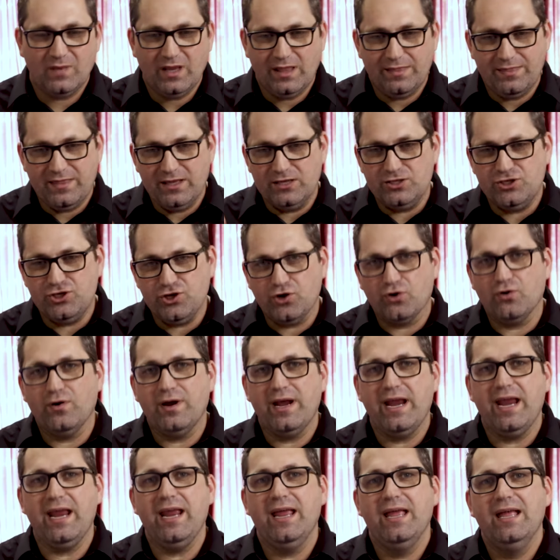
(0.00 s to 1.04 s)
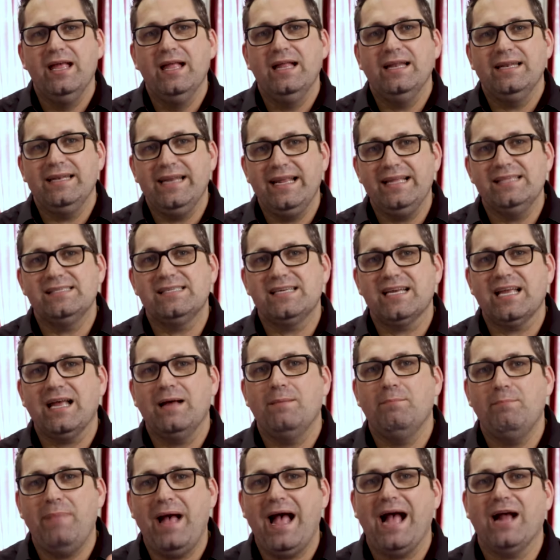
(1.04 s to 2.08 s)
the jury needs to
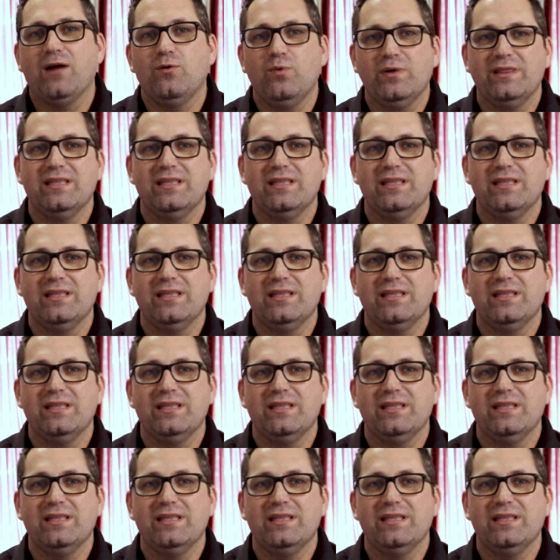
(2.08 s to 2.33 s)
come back